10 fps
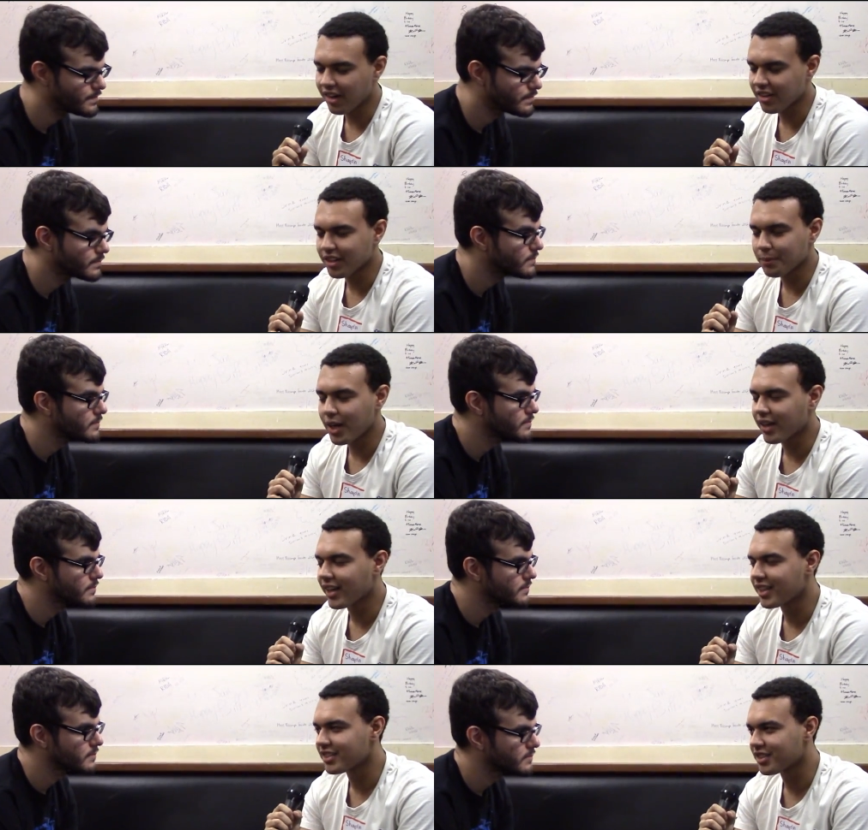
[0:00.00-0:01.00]
Speaker 1: heard on the
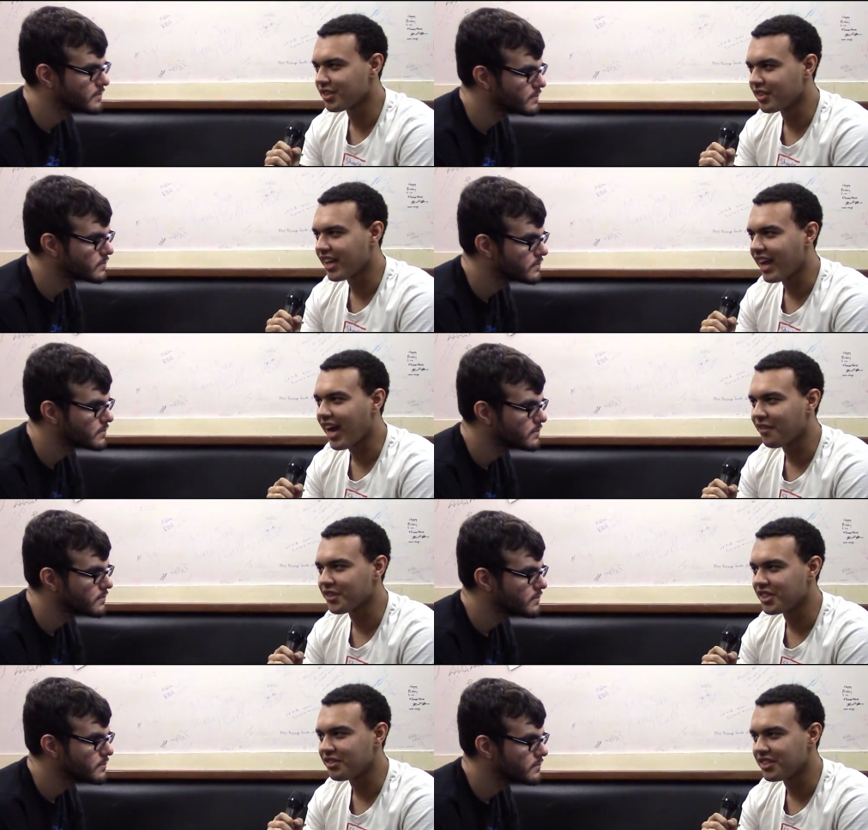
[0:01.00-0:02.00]
podcast too that after
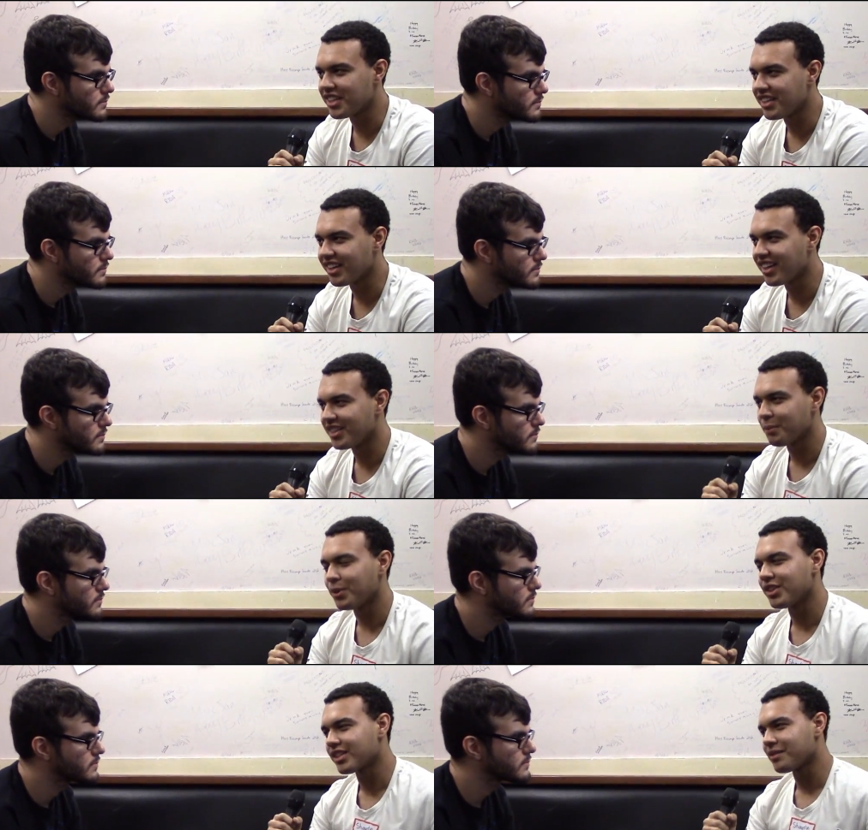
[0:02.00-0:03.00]
you did uh, your
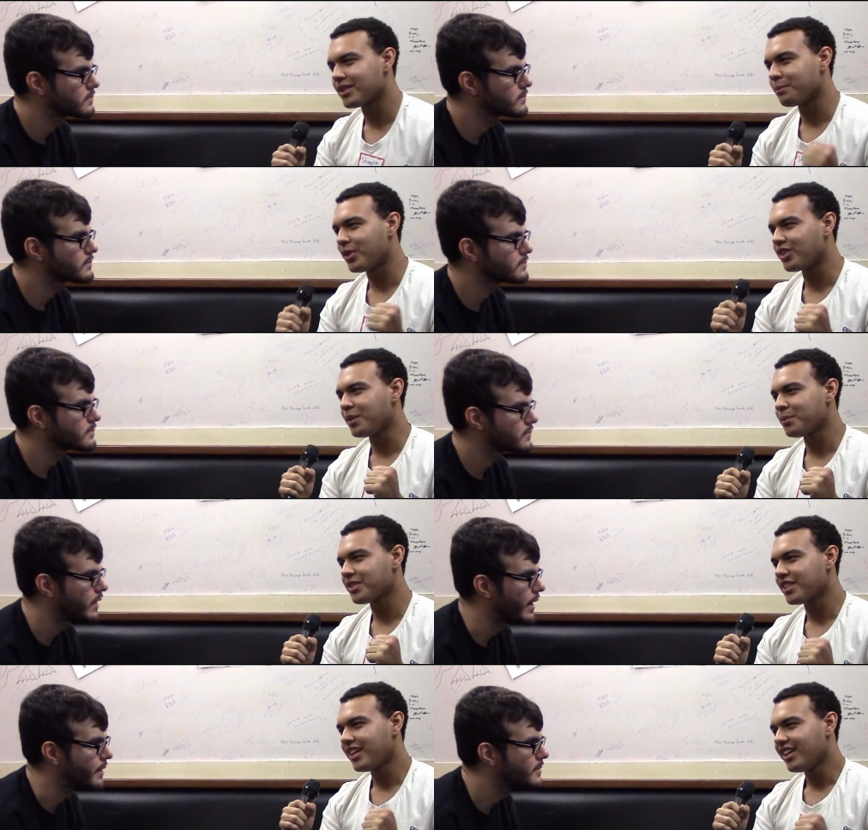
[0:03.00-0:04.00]
push-ups and pull-ups,
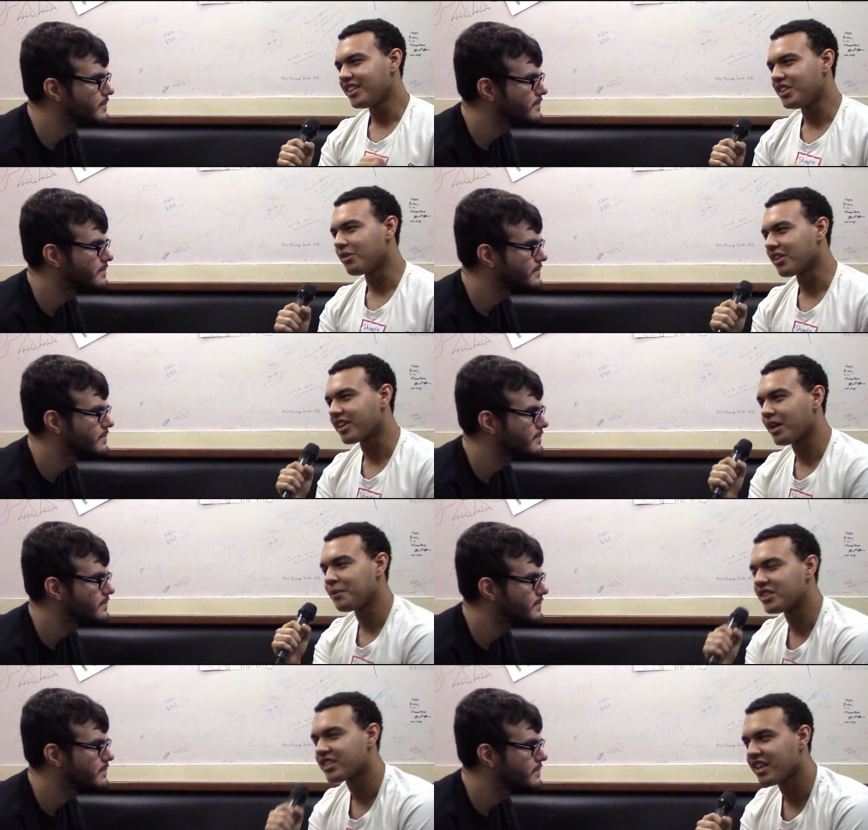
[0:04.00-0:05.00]
yeah. you were the
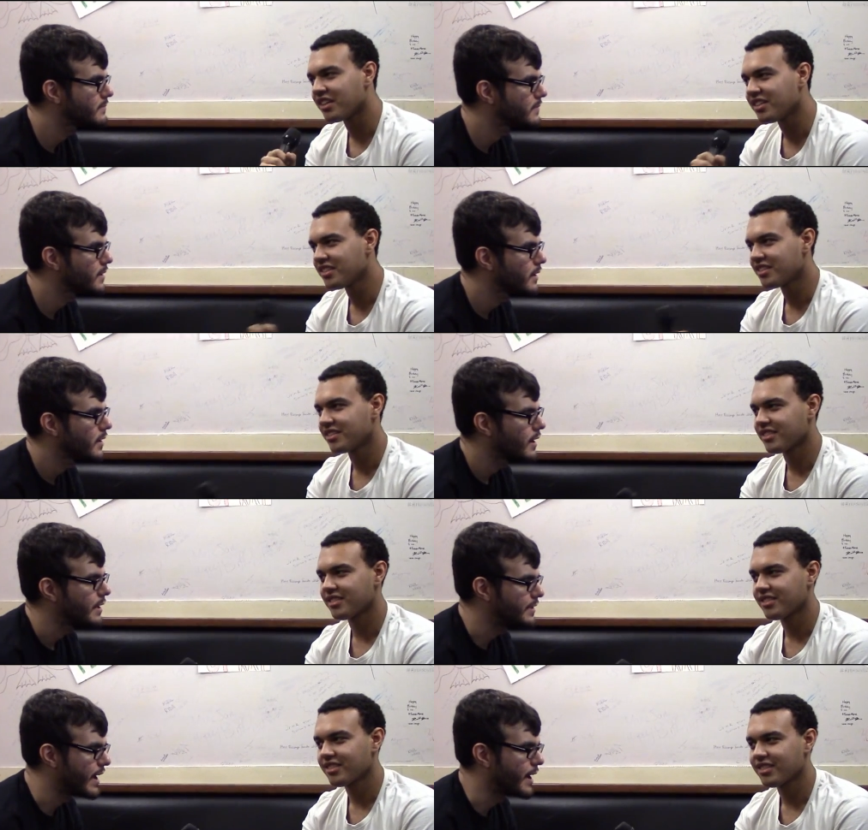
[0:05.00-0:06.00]
company standard.
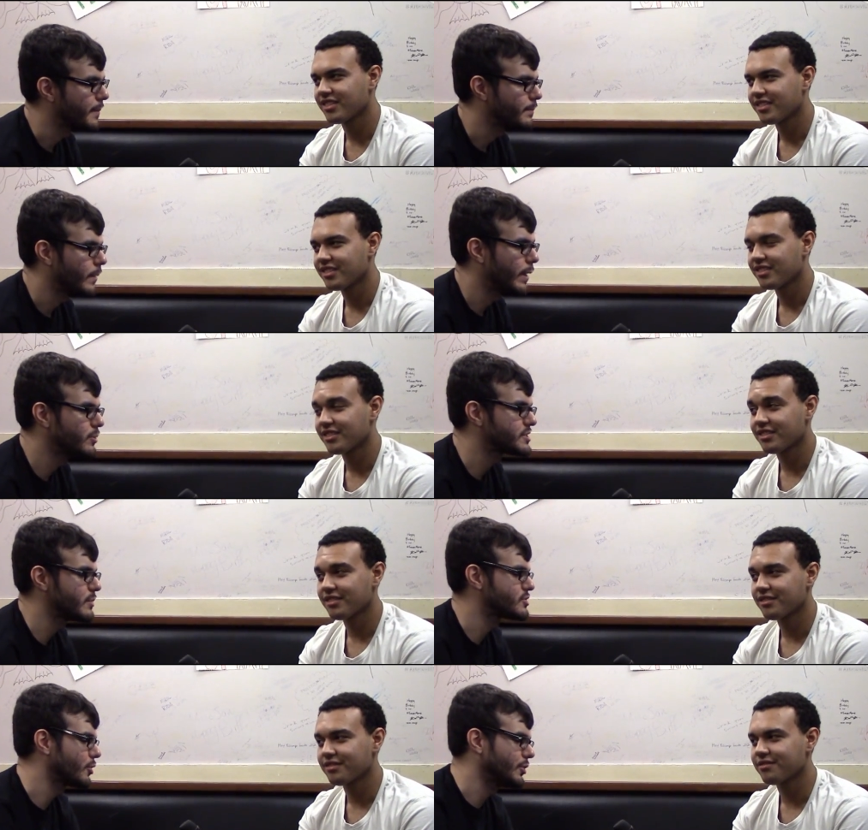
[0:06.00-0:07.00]
Speaker 2: Yeah, it was
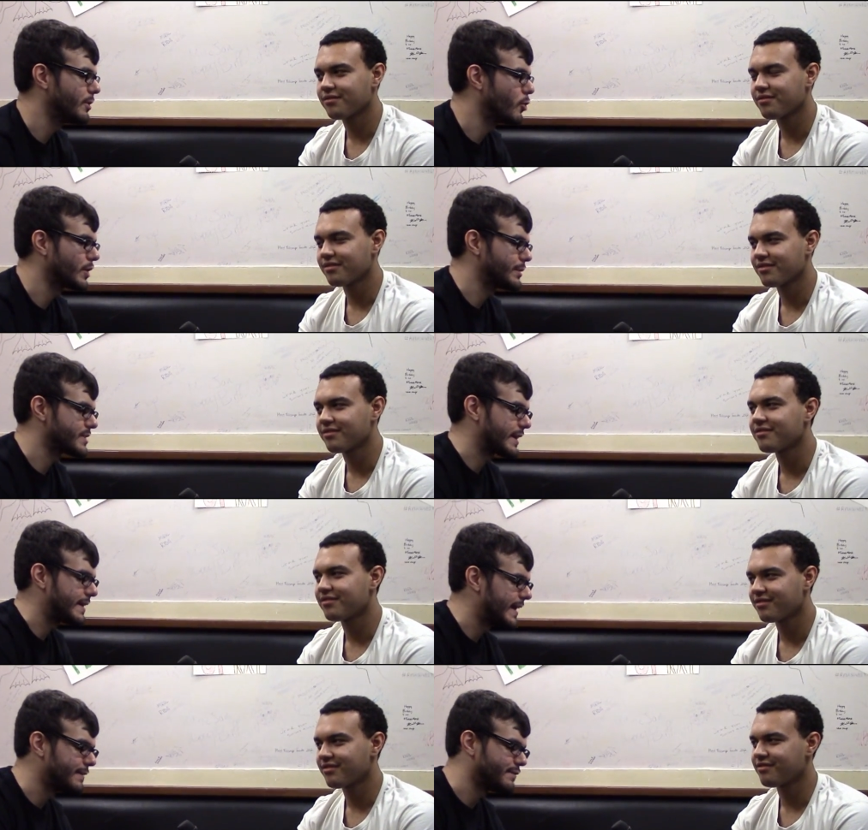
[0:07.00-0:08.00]
it was early in the morning. It was like
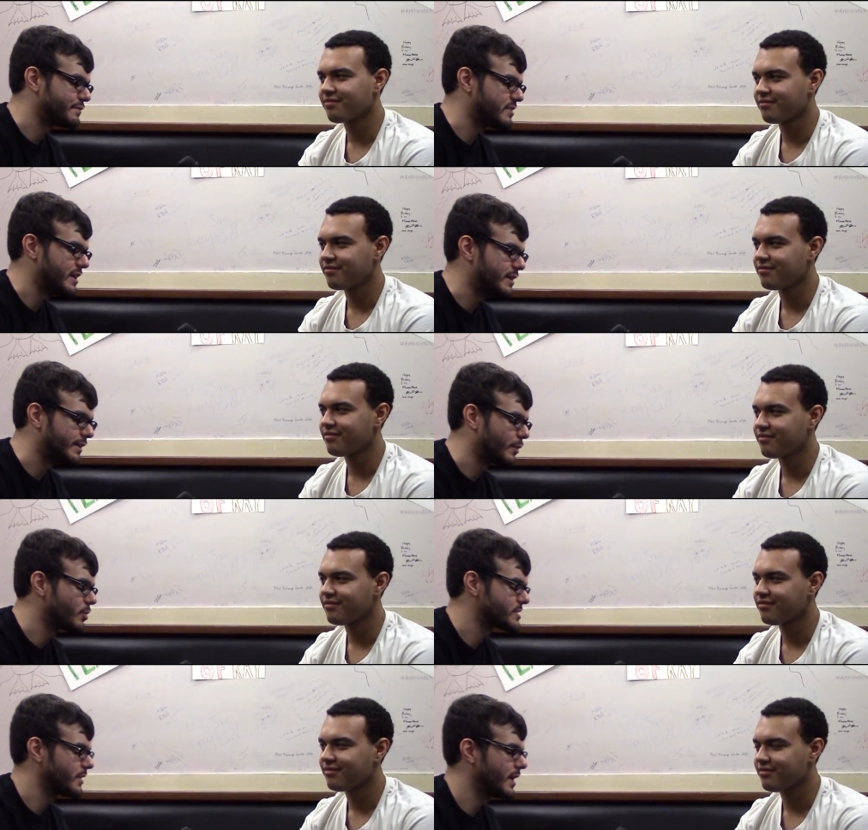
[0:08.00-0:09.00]
nine fifteen, and there
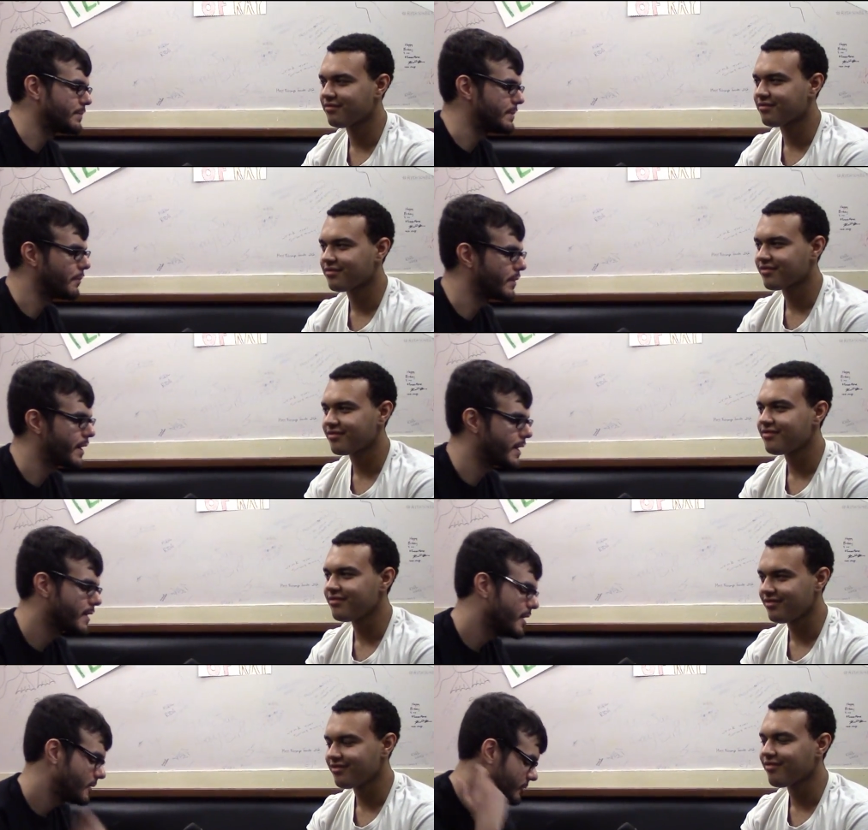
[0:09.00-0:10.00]
wasn't a lot of people there.
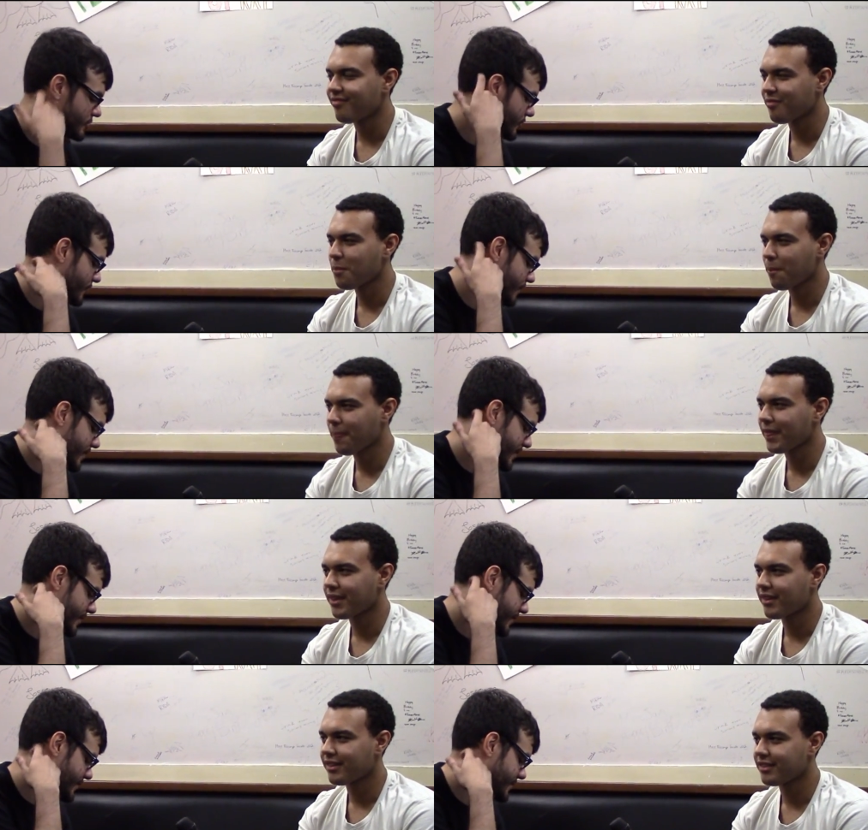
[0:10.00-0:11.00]
So uh,